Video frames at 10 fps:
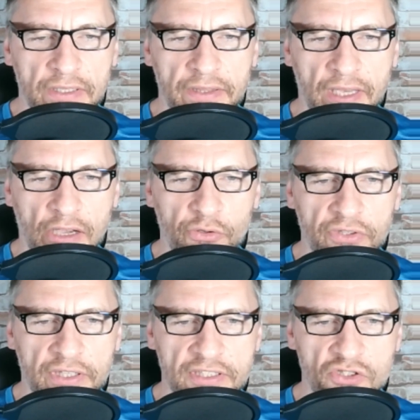Now
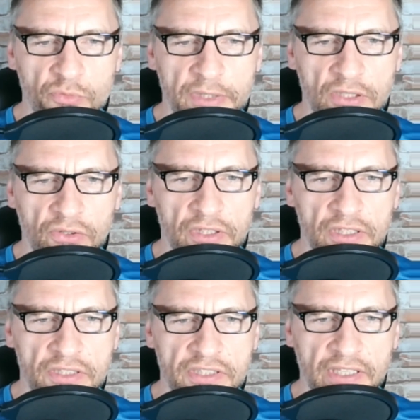you can zoom in on
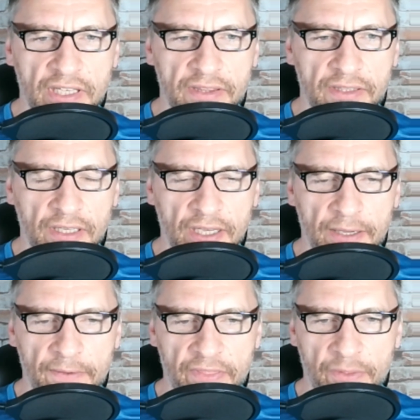these, and
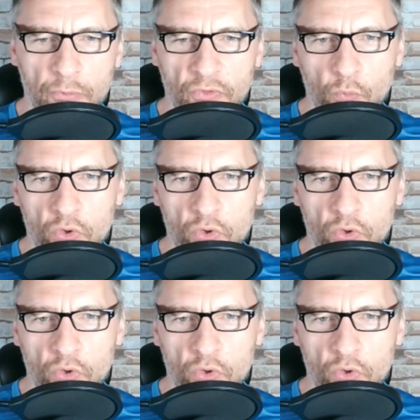the